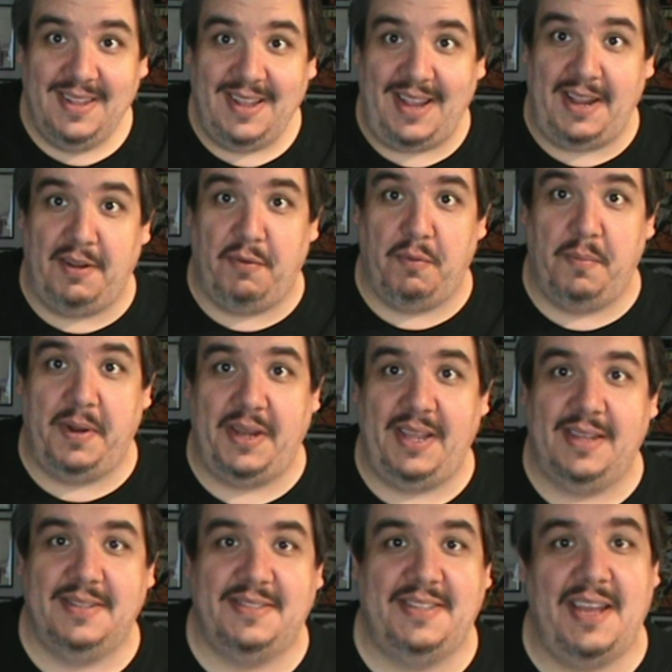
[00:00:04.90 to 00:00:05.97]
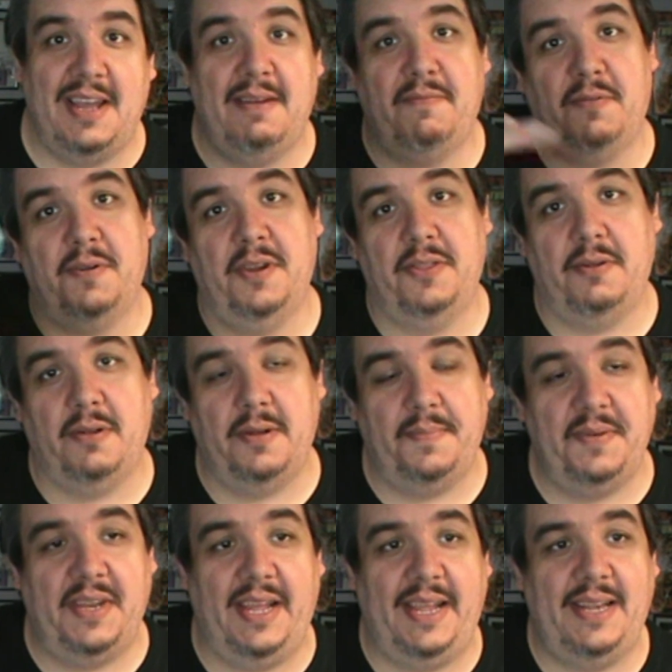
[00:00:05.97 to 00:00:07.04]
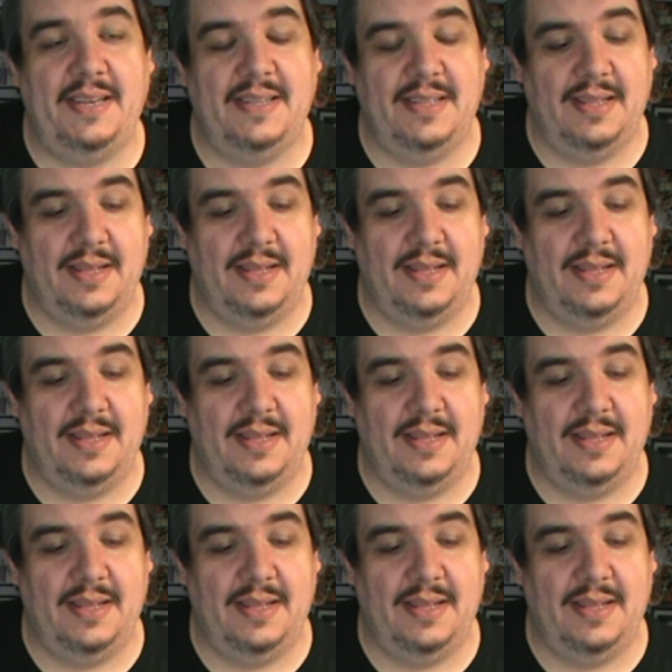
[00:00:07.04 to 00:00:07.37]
Hey everybody, it's time for another update.